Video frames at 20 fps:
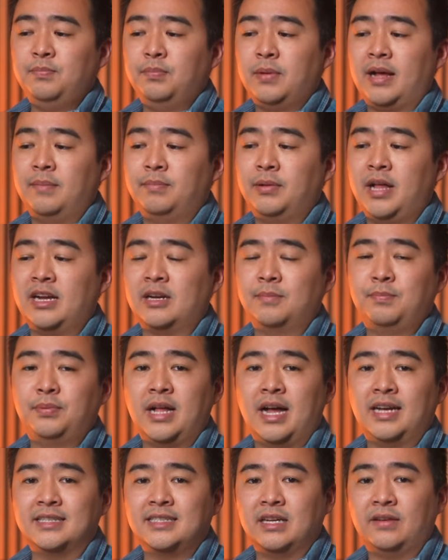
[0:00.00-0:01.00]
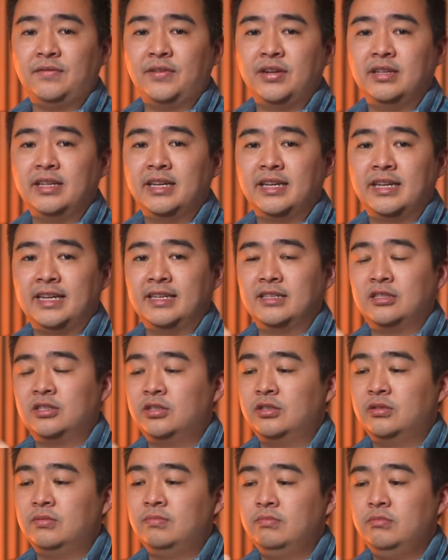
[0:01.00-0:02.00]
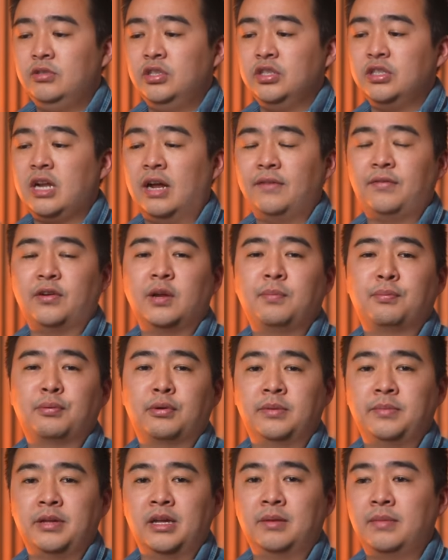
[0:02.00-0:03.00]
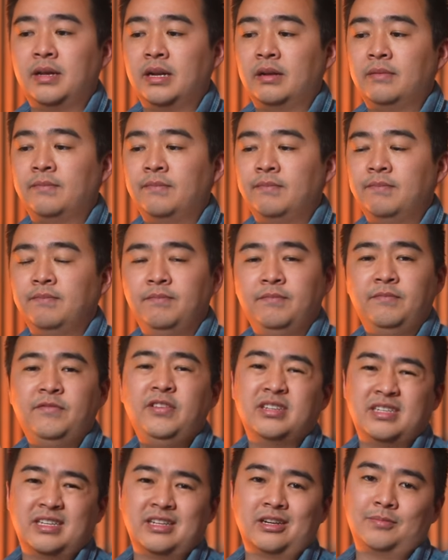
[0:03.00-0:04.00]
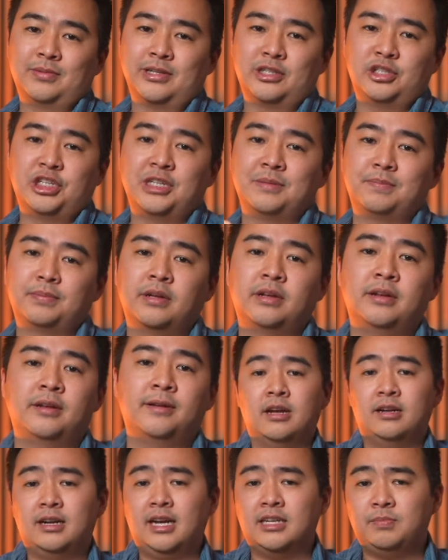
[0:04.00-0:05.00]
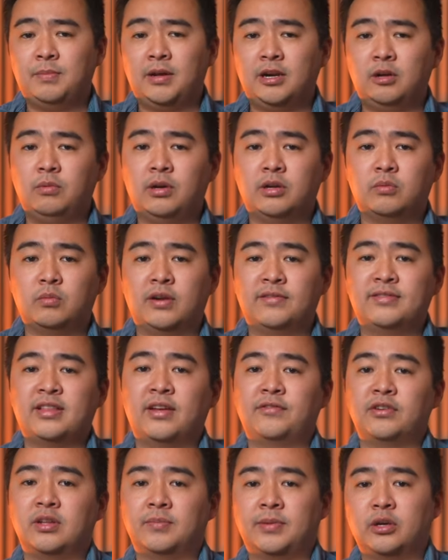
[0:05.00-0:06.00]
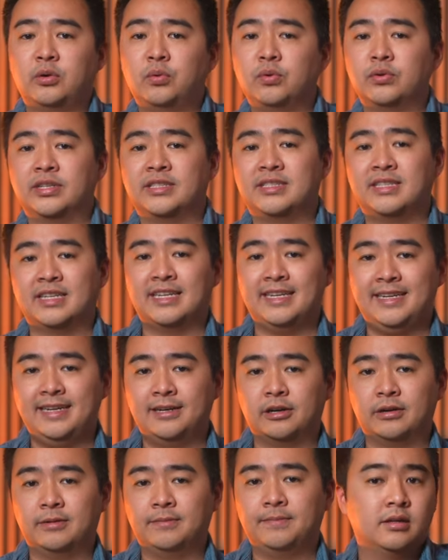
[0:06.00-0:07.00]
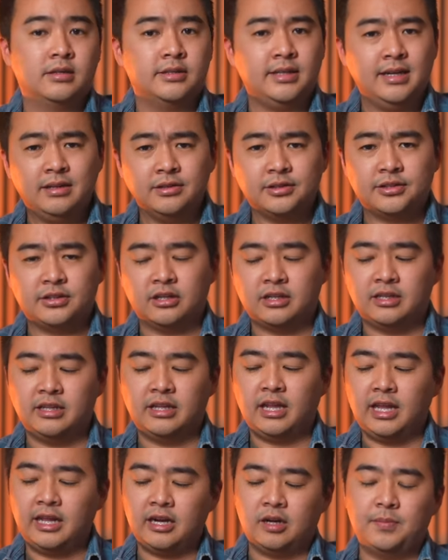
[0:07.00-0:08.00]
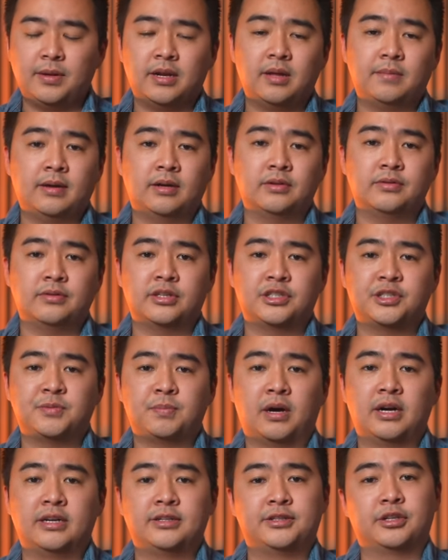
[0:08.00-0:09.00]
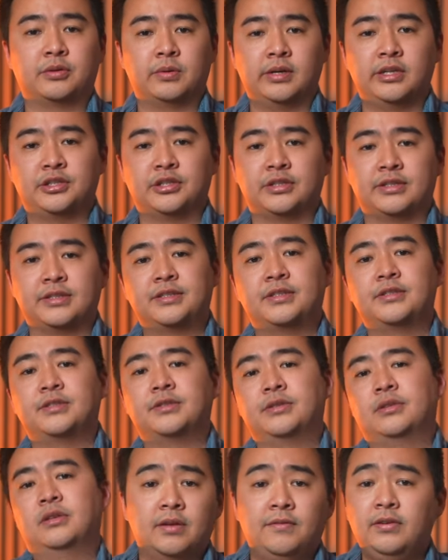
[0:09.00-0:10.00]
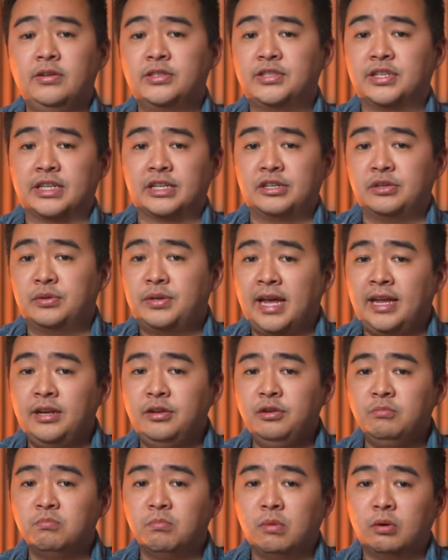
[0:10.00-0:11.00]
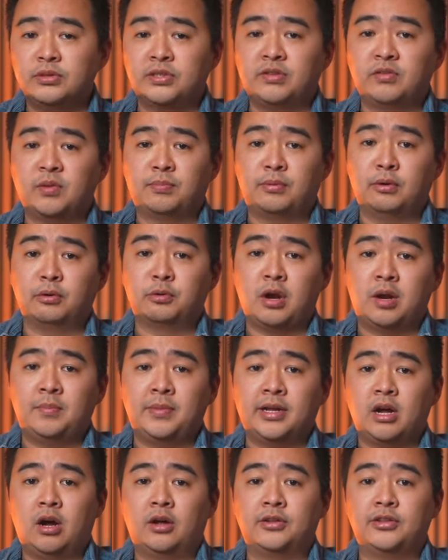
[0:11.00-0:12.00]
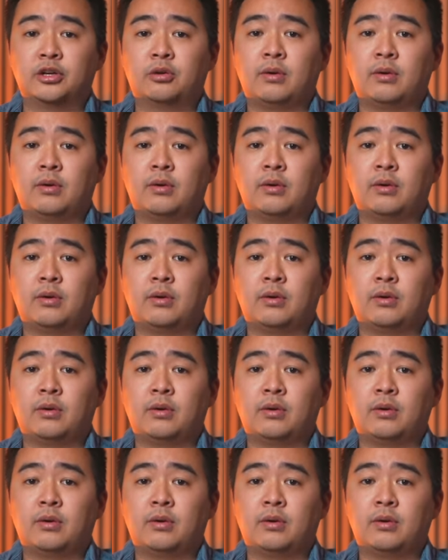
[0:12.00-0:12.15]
black plastic feeling is just not very premium and feels a little bit cheap. A nice metal one would have definitely been cool to see here. So now let's talk a little bit about the smart integrations. Firstly, you can do most of the programming on the